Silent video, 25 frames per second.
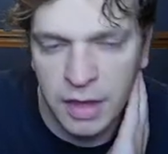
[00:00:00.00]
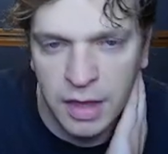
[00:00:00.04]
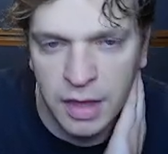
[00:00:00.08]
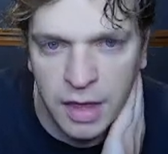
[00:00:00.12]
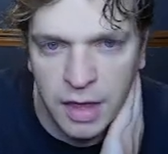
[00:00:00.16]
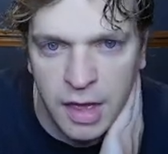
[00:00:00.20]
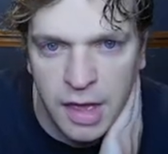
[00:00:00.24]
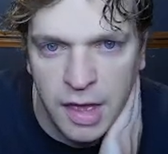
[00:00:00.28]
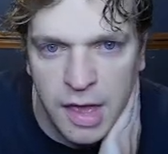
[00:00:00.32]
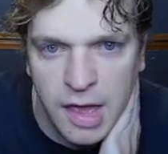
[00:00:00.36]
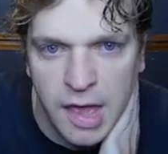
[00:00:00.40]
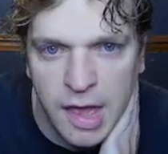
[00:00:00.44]

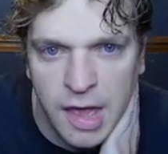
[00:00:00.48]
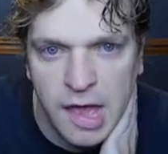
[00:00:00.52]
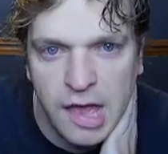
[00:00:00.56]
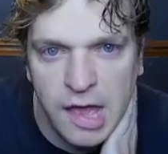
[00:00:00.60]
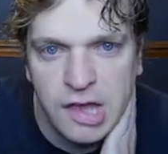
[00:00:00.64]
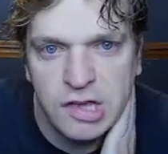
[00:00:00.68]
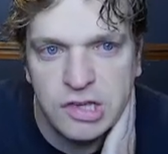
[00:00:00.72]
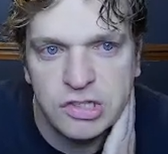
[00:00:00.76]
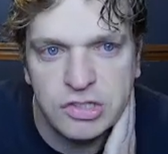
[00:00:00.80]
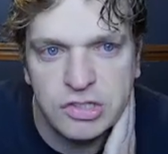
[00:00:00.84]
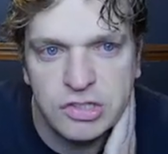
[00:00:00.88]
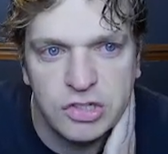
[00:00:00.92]

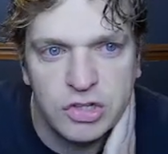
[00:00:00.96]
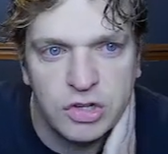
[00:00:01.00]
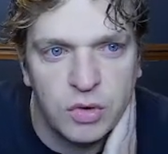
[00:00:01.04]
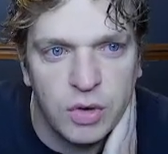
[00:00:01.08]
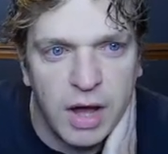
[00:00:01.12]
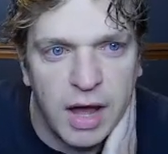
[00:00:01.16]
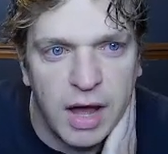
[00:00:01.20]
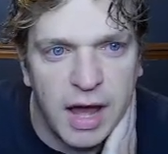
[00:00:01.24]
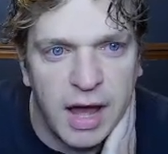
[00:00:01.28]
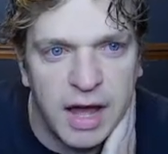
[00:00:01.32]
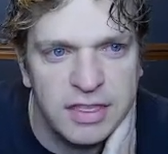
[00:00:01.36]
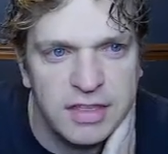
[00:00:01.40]
So I
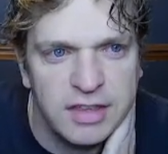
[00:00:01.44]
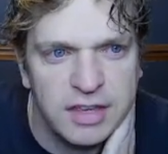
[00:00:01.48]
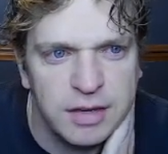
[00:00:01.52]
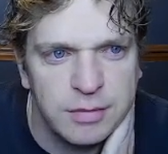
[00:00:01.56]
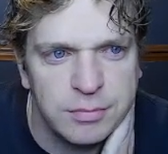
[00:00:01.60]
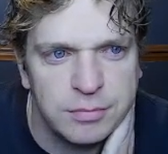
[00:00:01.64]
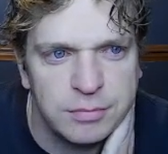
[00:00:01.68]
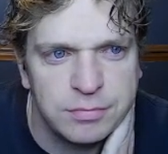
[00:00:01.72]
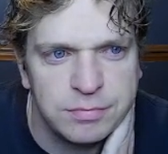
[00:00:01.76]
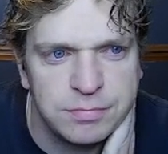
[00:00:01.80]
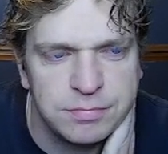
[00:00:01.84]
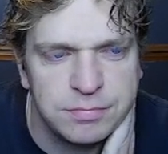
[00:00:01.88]
think I'm
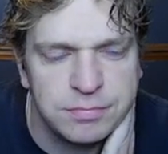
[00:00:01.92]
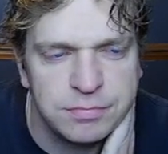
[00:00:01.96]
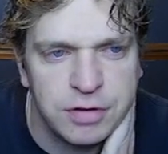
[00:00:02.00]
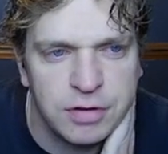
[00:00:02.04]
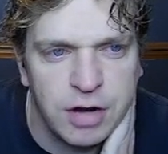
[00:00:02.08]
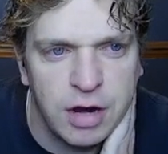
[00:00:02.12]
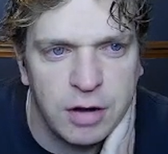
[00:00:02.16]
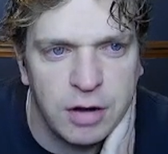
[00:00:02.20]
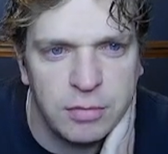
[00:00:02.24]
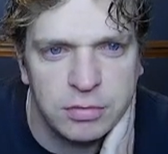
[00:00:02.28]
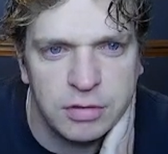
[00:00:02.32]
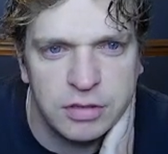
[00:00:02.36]
probably
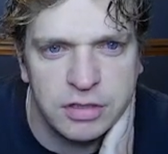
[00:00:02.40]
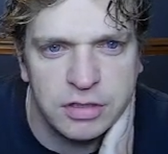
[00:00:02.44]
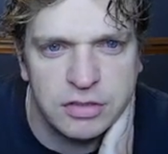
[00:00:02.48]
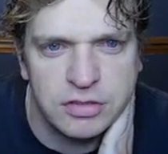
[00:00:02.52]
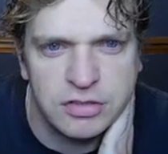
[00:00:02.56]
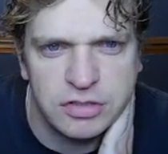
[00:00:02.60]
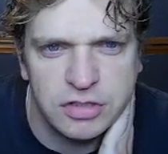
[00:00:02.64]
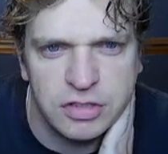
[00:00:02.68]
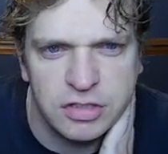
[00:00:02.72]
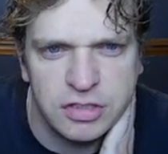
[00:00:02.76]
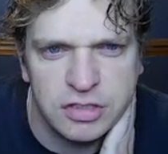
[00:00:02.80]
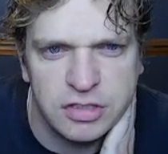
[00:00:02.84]
just going to
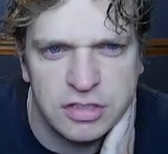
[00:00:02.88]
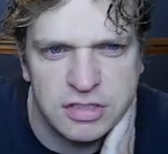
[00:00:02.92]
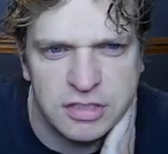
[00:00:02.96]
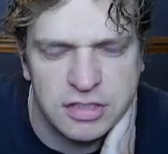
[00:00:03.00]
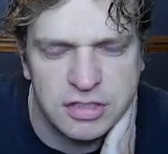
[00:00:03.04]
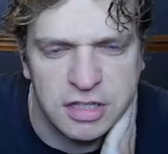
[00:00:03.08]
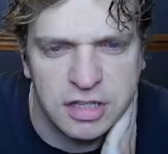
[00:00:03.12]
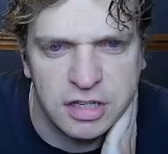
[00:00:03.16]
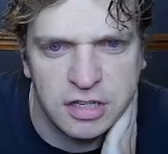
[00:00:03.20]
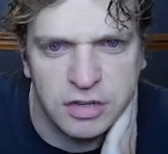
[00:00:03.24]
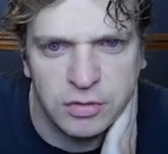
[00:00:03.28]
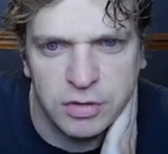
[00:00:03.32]
stick
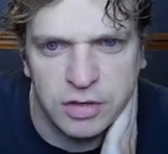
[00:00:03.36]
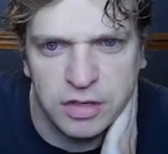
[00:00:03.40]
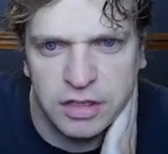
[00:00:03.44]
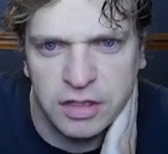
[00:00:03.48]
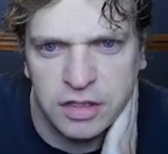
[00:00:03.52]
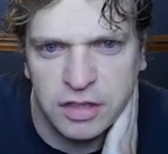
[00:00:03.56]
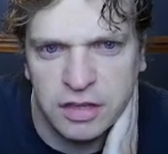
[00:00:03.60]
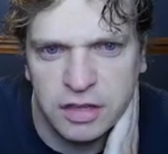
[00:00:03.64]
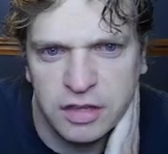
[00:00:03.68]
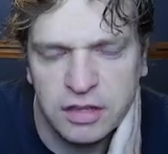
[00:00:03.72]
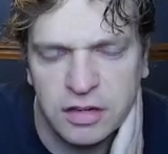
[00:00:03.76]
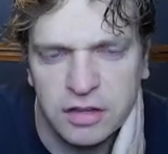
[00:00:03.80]
with,
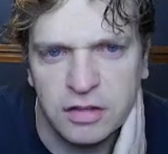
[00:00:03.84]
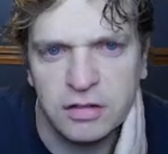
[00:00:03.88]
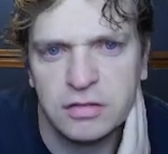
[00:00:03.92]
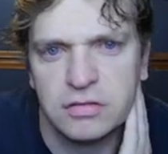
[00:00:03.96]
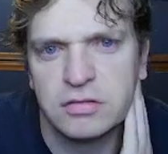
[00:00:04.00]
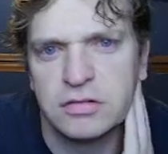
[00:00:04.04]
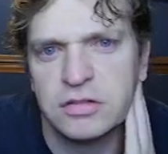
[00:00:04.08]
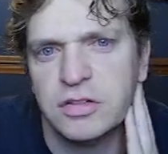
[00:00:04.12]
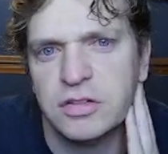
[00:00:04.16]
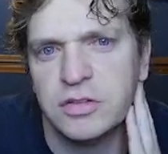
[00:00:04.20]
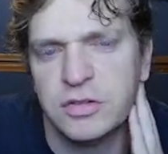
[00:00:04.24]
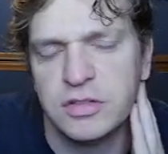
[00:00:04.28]

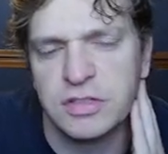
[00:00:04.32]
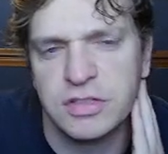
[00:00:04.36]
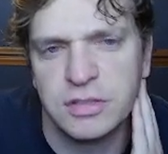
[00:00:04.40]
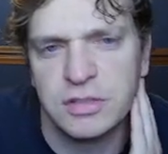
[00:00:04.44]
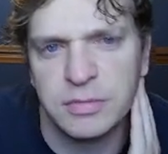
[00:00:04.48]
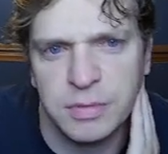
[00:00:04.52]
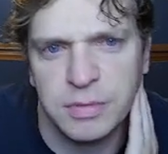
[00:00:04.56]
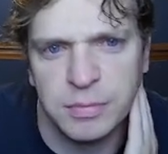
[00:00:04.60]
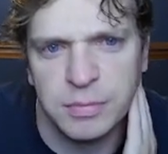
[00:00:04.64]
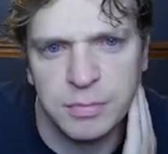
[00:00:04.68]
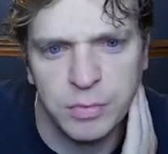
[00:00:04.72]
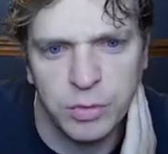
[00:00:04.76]
doing something
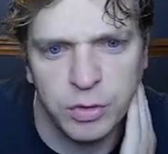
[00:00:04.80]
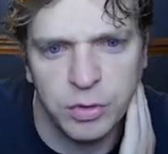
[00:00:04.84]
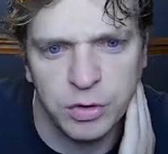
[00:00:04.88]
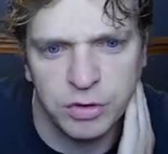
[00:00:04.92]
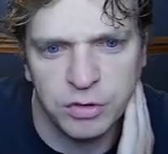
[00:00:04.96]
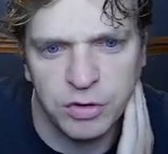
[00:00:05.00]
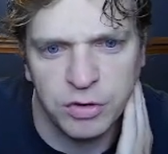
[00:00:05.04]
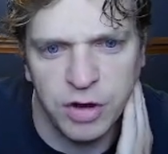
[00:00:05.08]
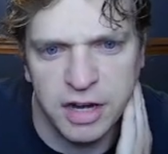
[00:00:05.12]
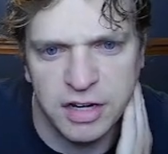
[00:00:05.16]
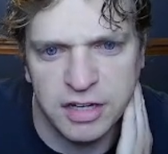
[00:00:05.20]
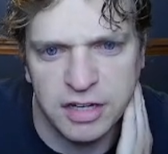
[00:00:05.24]
more
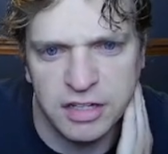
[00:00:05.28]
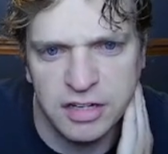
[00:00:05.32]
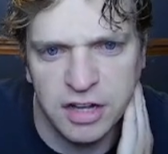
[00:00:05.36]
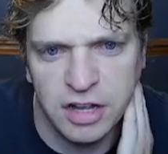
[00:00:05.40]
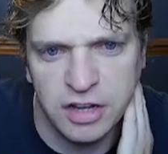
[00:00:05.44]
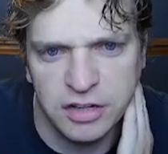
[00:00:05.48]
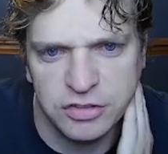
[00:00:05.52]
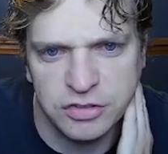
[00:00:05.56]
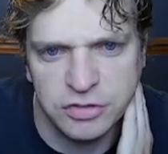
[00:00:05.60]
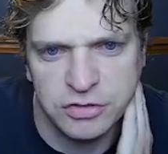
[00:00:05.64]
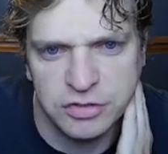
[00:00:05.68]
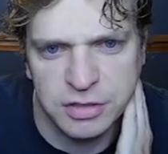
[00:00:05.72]
grindy, not
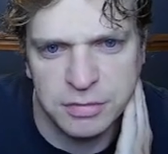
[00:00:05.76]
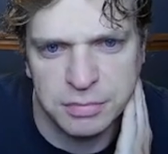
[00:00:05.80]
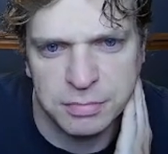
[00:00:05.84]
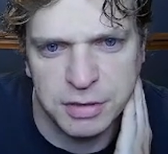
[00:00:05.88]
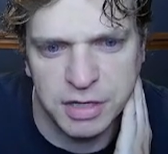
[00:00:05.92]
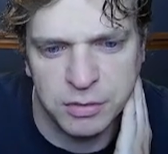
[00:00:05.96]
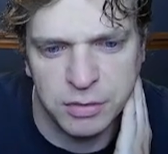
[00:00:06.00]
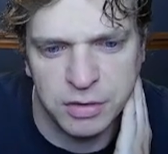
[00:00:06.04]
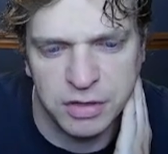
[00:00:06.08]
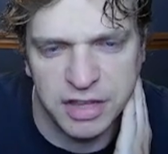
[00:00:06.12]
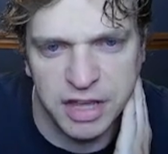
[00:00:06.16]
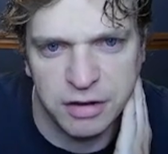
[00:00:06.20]
to pick
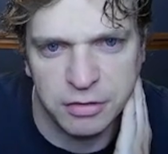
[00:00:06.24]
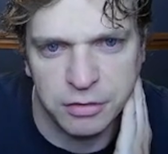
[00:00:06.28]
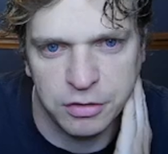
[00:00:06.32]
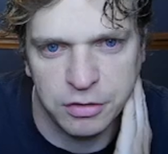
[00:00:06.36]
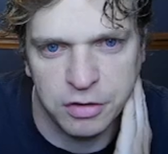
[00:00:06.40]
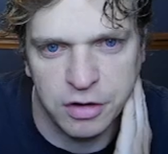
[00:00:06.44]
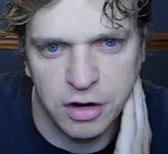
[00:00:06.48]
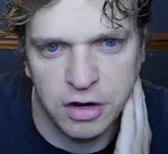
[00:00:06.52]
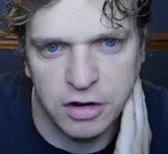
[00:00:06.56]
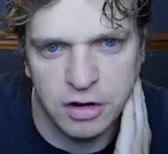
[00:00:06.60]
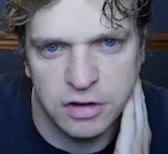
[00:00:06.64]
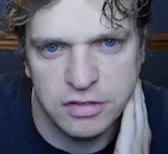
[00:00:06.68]
one of the aggro
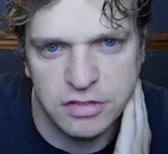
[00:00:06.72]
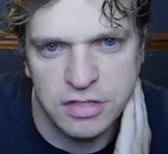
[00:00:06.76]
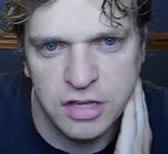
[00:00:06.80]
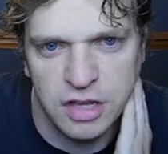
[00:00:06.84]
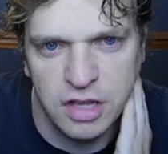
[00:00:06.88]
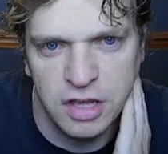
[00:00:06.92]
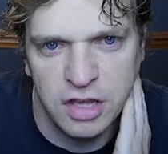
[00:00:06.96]
cards.